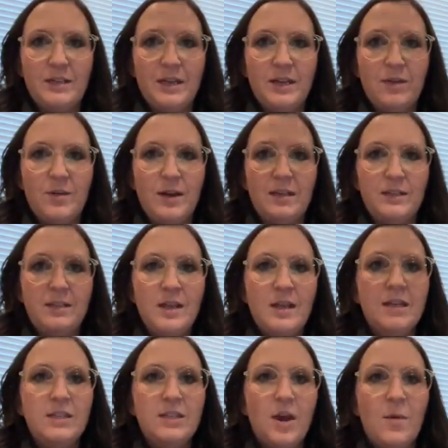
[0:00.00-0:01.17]
It was.
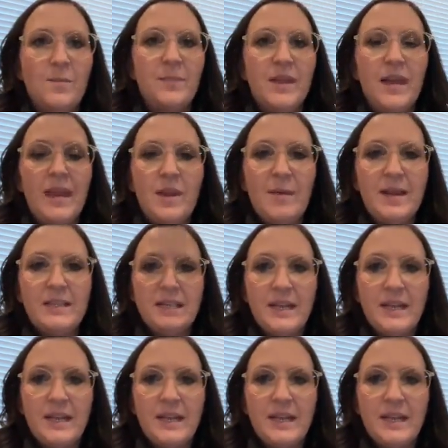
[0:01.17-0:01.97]
So, anyways,